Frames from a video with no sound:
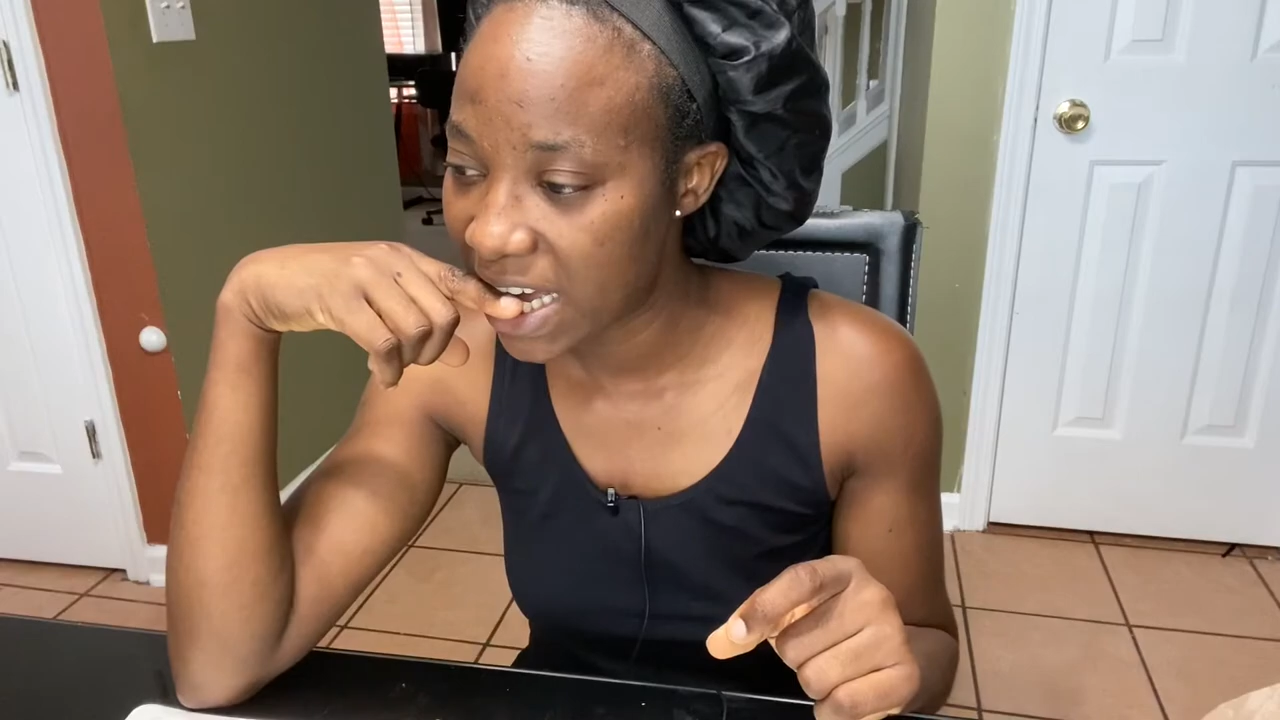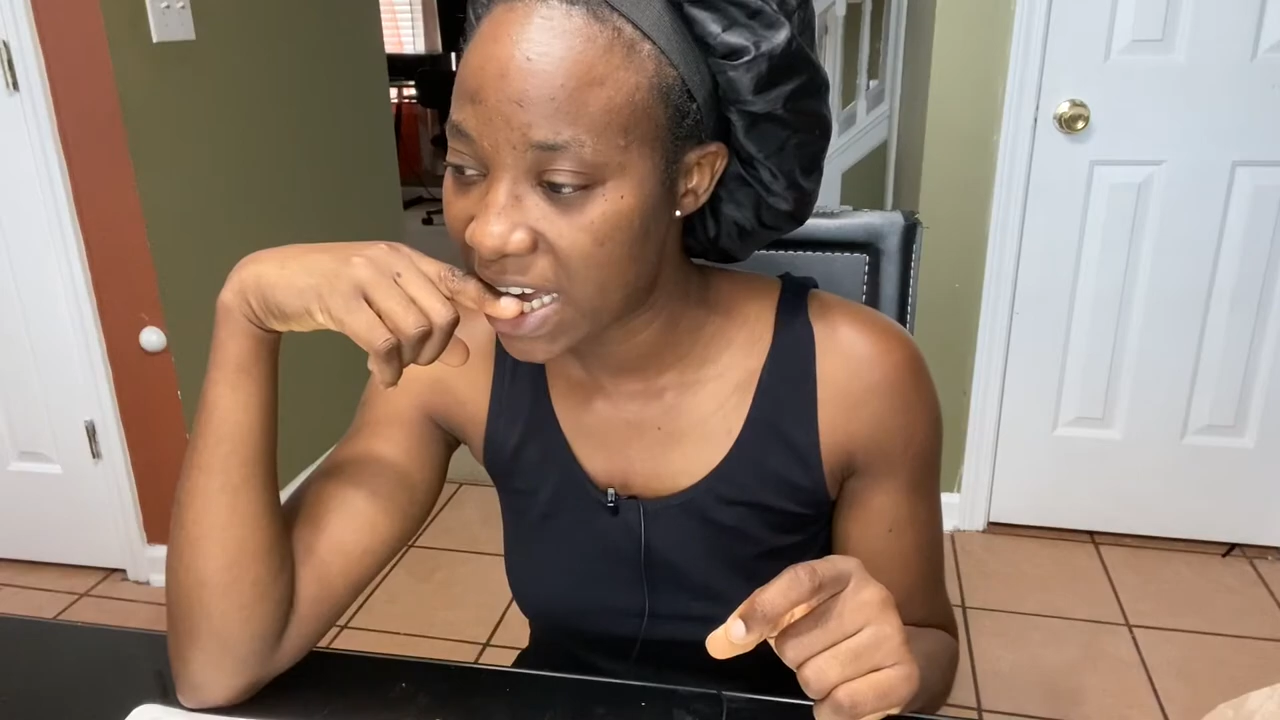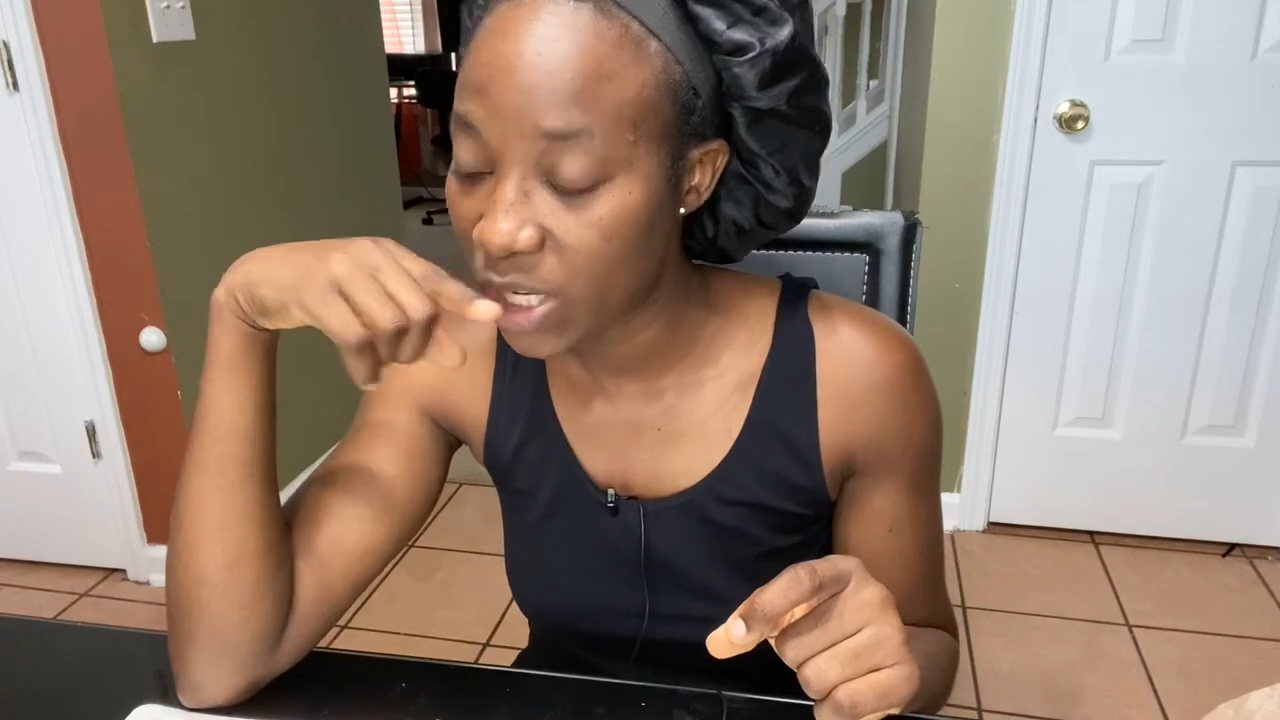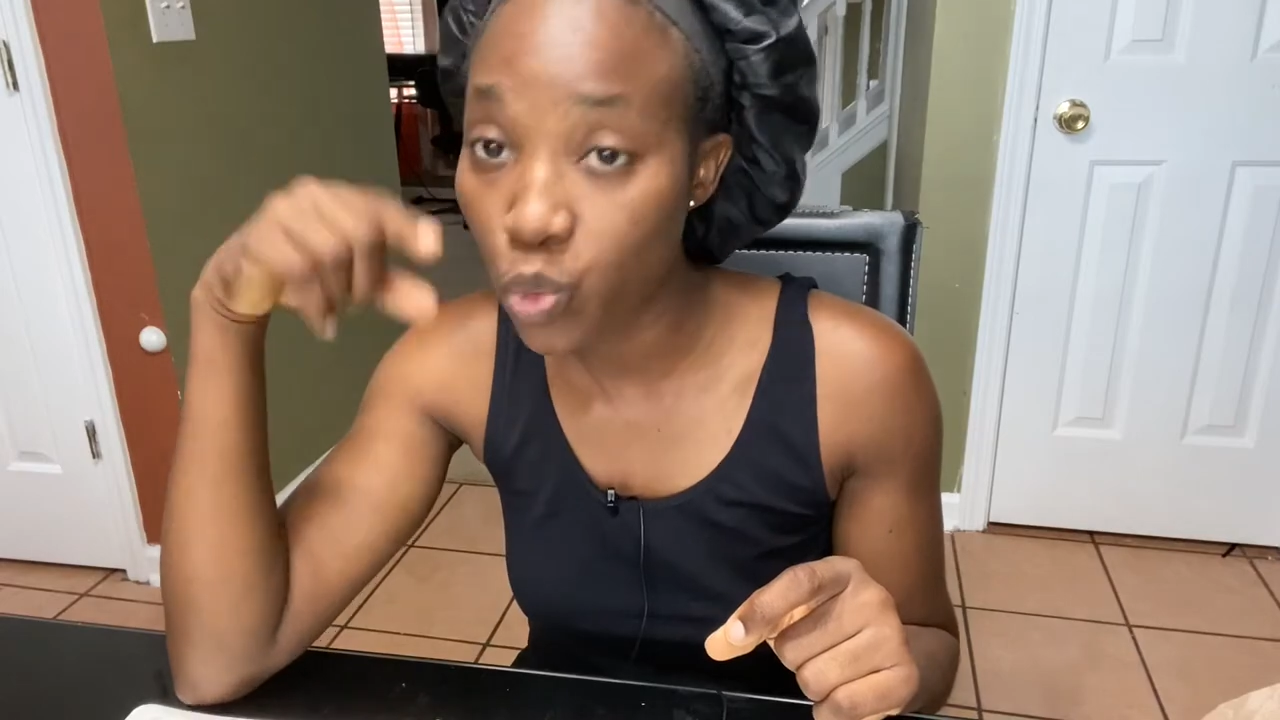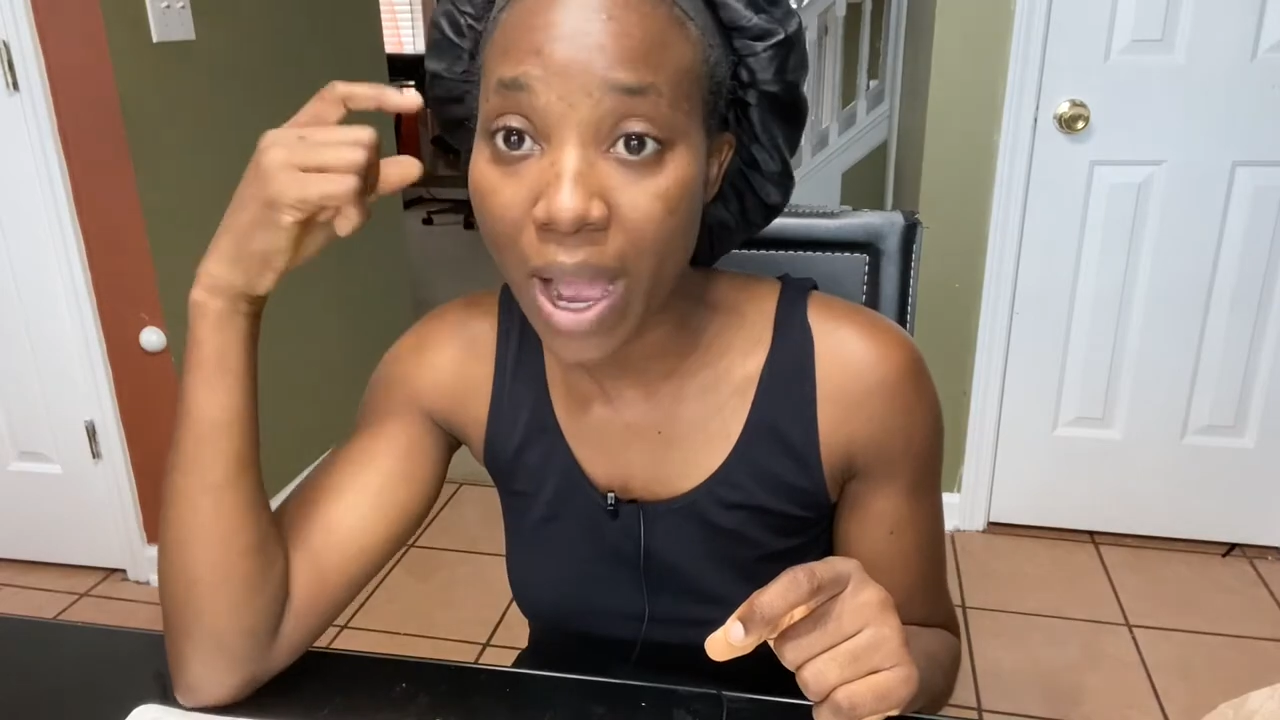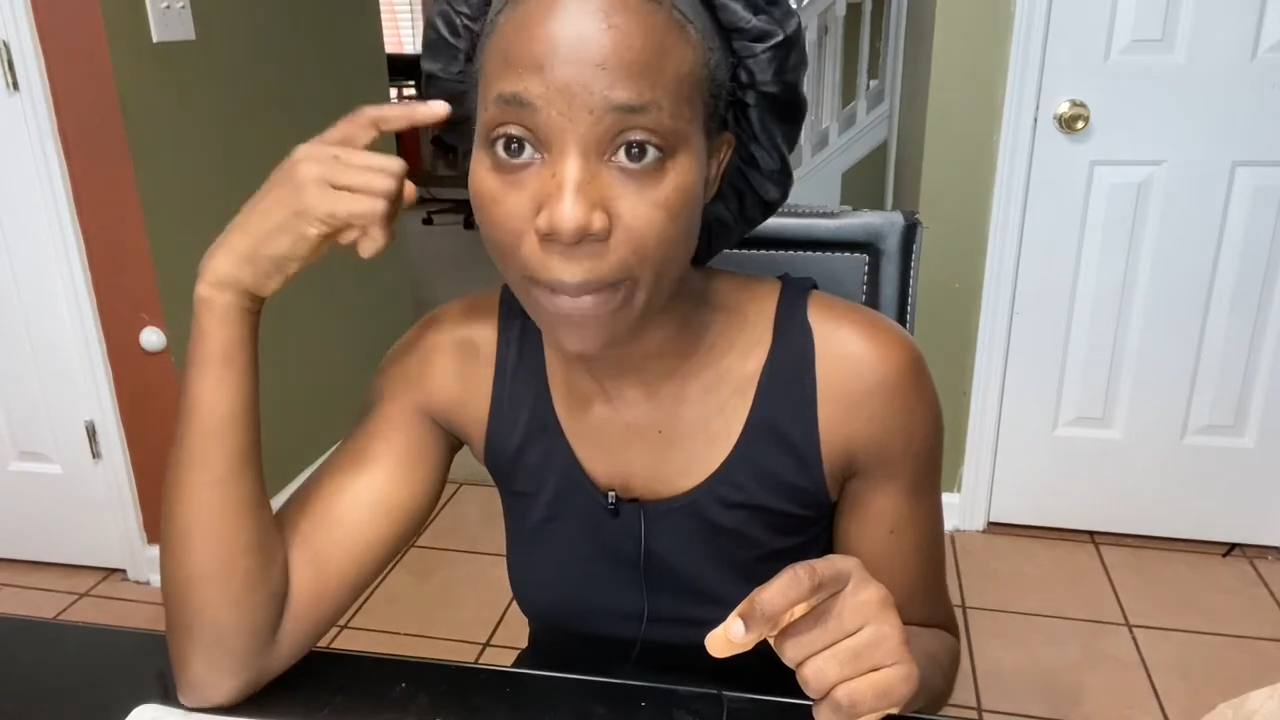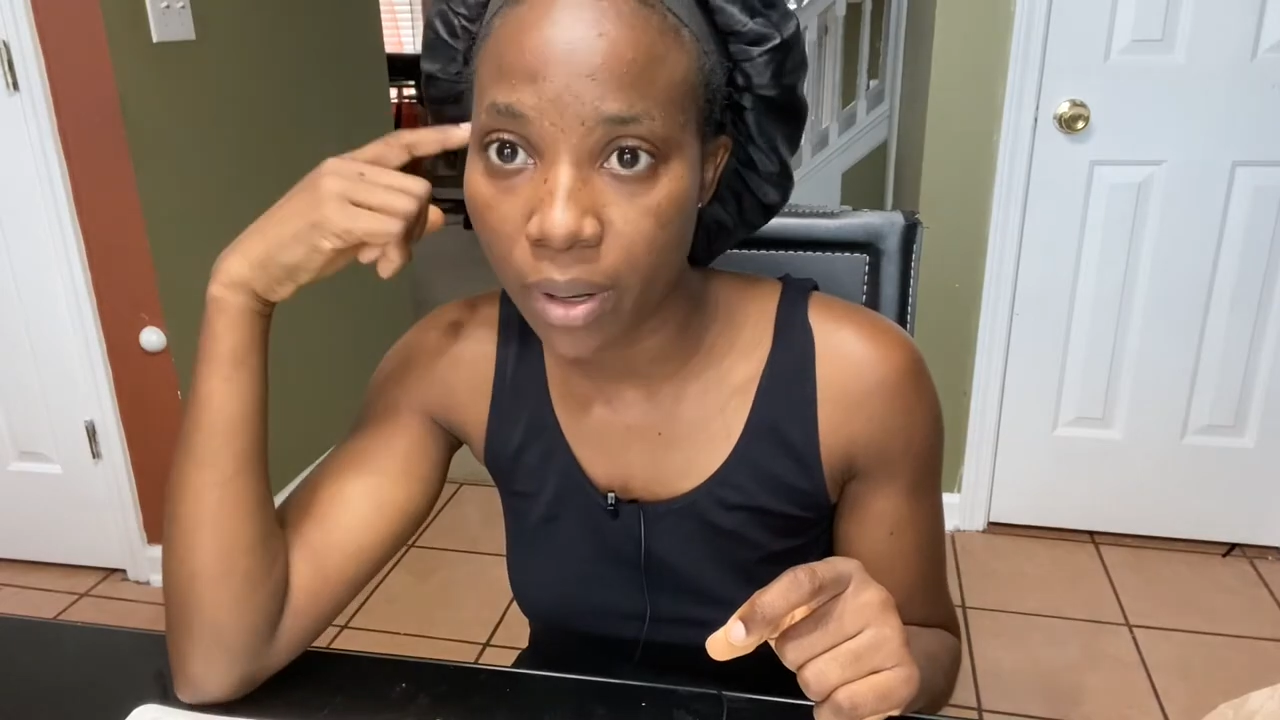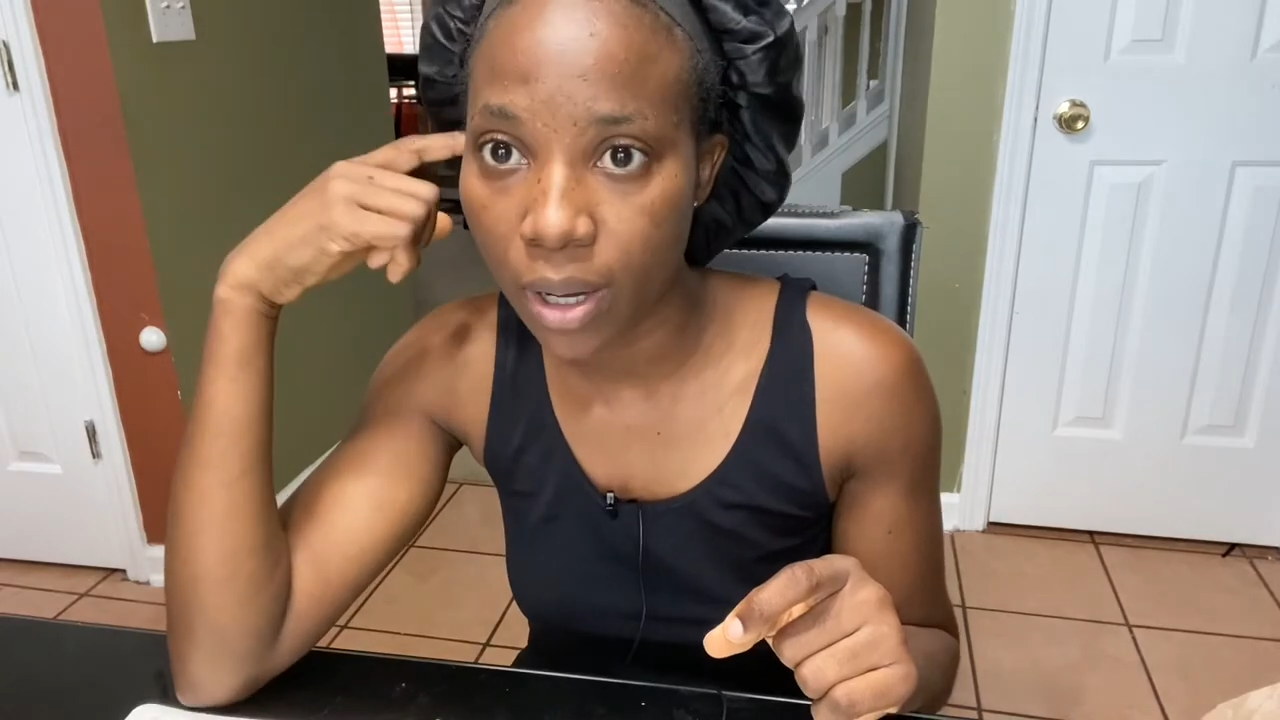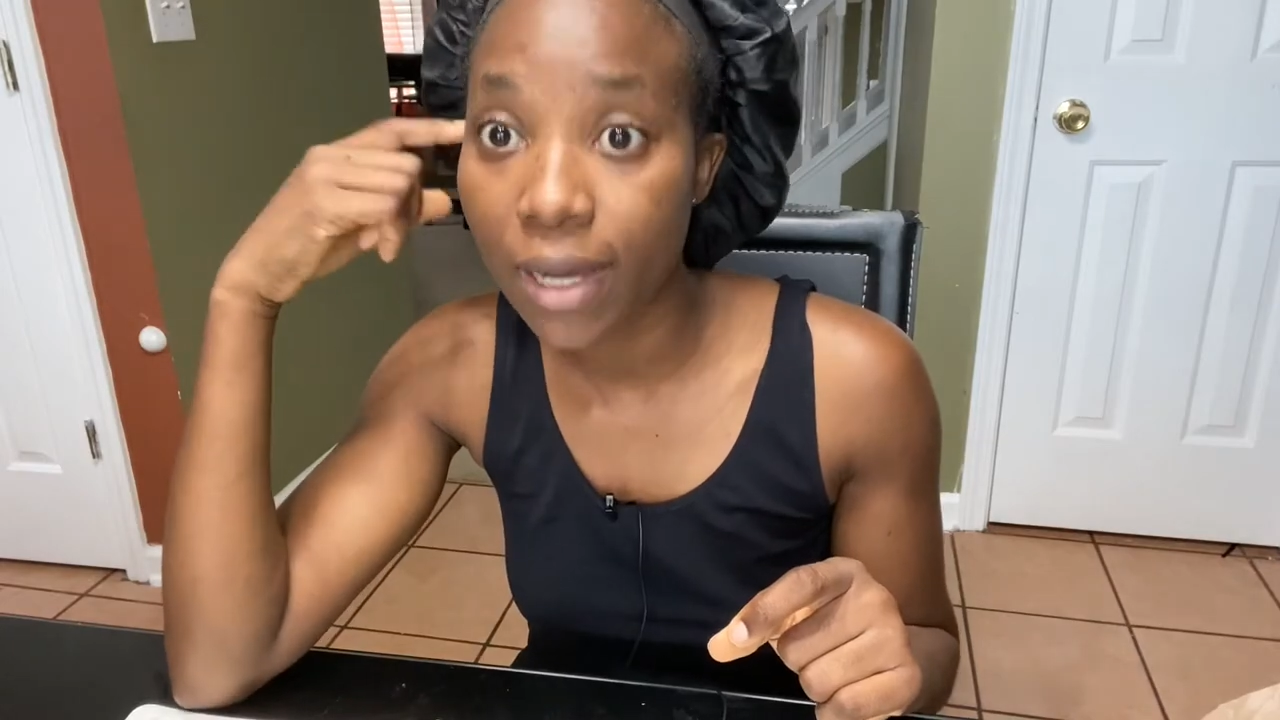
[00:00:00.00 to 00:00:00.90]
Swab.